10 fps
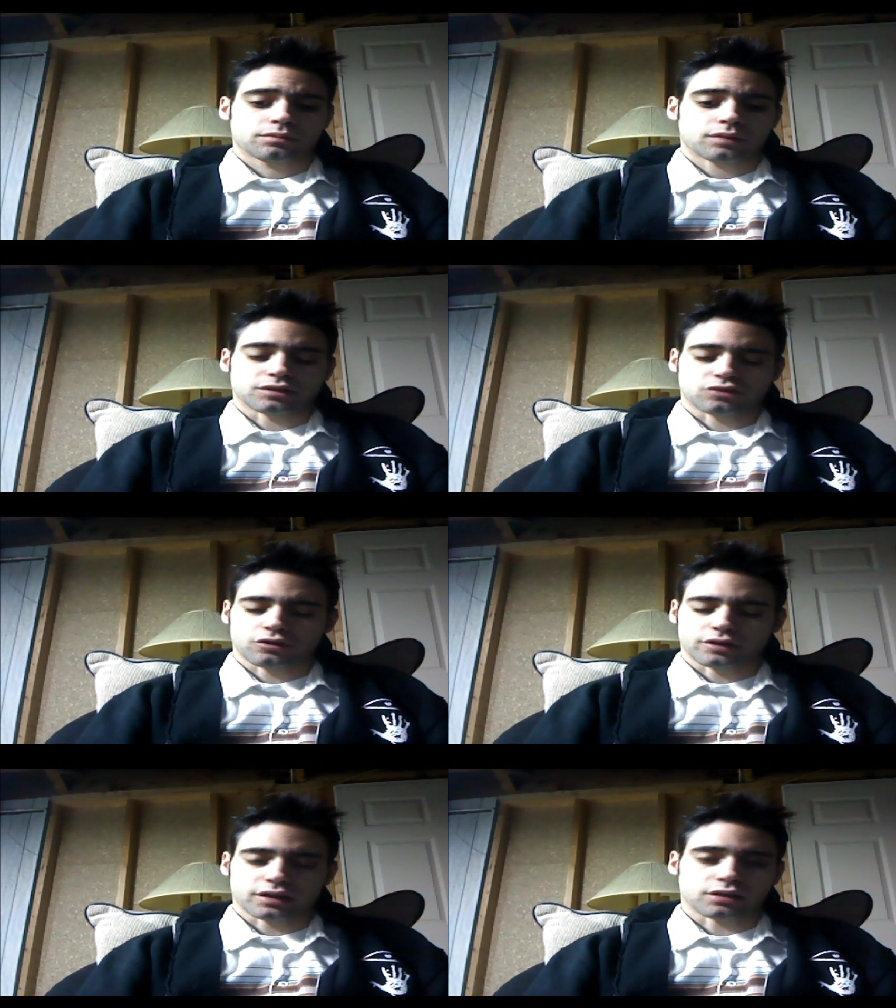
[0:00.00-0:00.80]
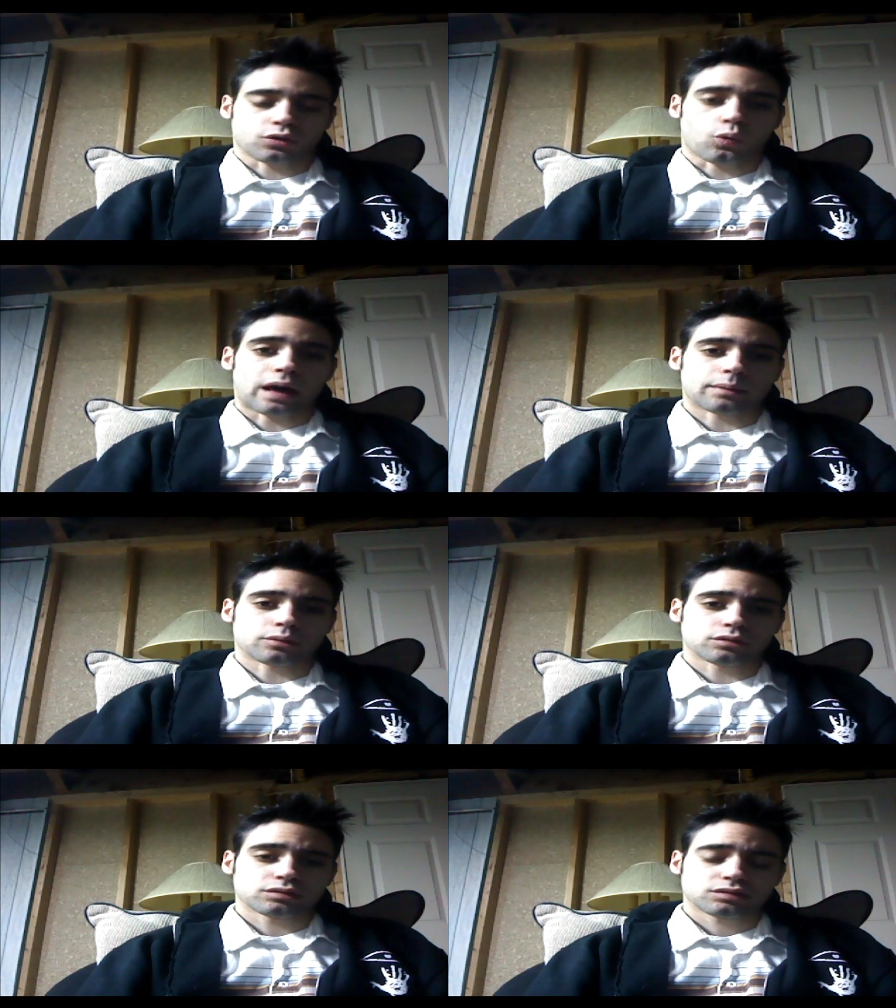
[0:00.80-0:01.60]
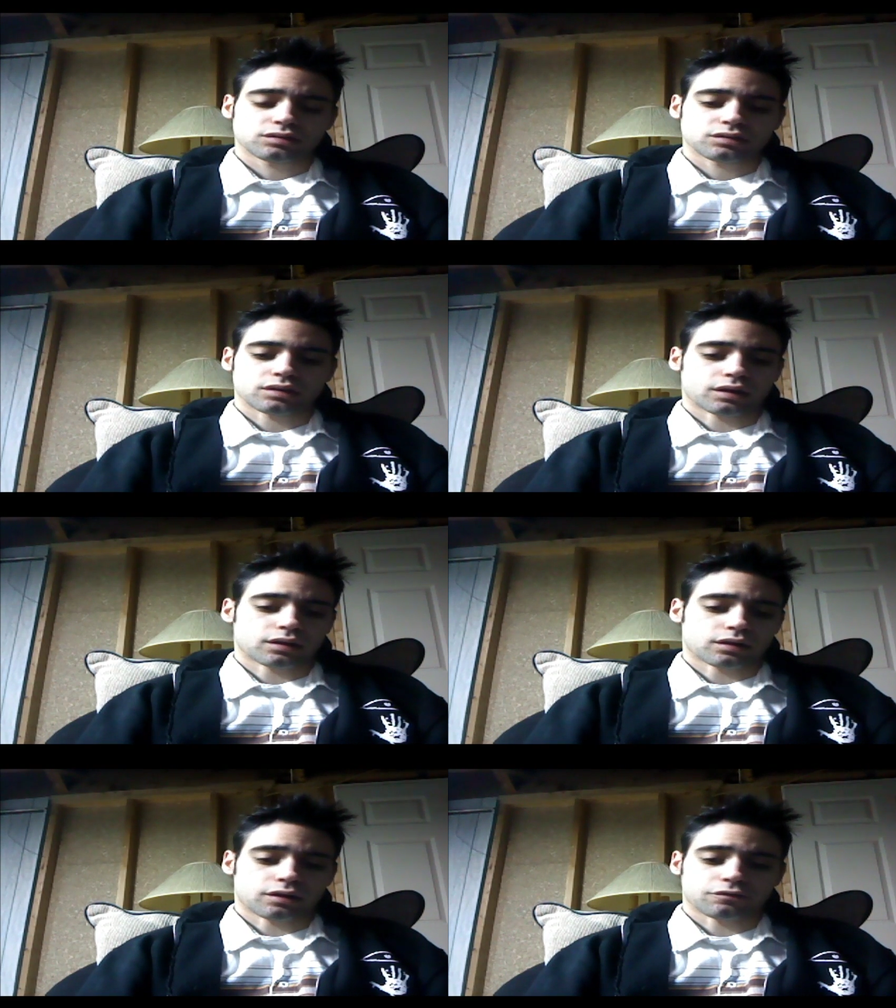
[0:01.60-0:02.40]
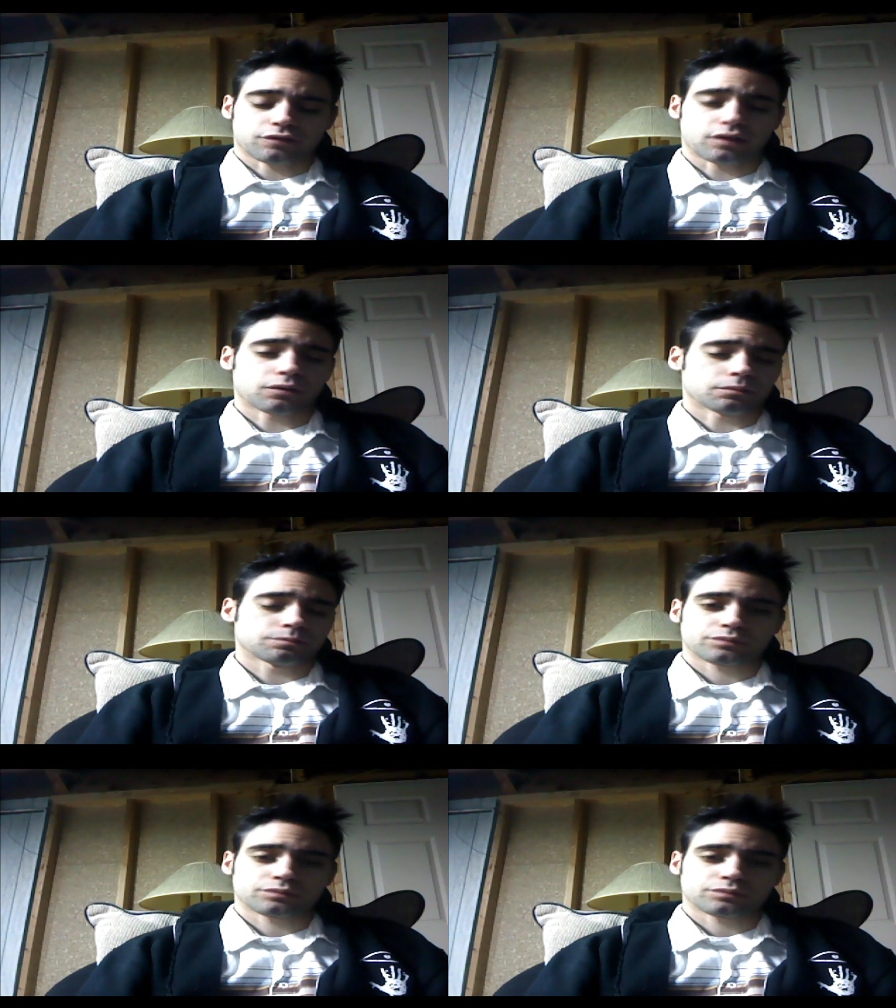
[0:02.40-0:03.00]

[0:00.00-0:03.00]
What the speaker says: I started getting the wobbles and I fell.